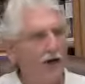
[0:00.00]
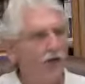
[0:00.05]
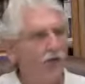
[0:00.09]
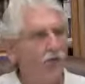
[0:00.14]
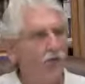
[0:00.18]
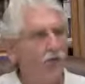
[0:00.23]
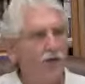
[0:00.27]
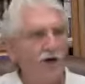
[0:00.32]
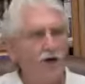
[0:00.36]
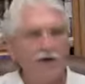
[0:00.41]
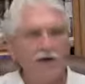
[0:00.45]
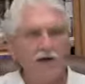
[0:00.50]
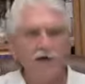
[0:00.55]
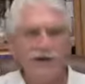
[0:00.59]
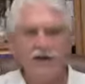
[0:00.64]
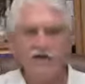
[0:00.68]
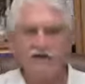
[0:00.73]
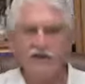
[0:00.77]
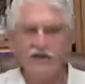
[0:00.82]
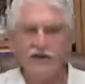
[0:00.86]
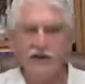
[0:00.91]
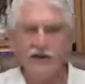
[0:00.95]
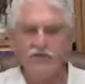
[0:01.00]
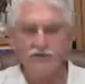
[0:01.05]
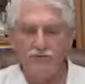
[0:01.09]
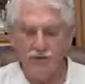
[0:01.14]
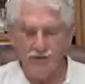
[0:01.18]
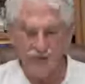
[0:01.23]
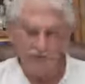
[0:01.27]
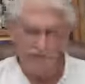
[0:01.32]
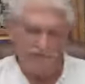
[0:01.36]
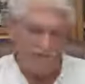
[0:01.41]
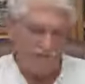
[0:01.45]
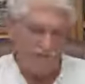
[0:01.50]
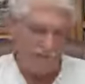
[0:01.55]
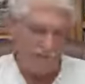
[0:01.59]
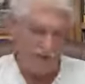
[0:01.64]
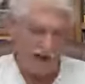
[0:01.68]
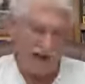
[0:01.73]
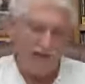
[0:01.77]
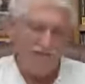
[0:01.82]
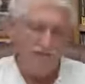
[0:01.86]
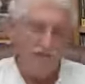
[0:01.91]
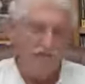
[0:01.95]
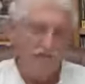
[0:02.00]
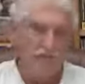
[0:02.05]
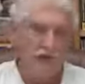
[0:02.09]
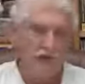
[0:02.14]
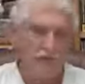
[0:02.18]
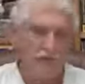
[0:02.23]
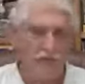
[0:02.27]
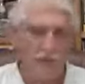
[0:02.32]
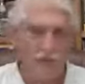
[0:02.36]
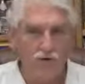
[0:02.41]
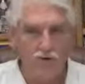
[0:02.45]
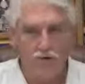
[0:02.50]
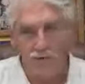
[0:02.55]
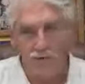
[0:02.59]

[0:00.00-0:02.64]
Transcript: work on yourself because if you're having trouble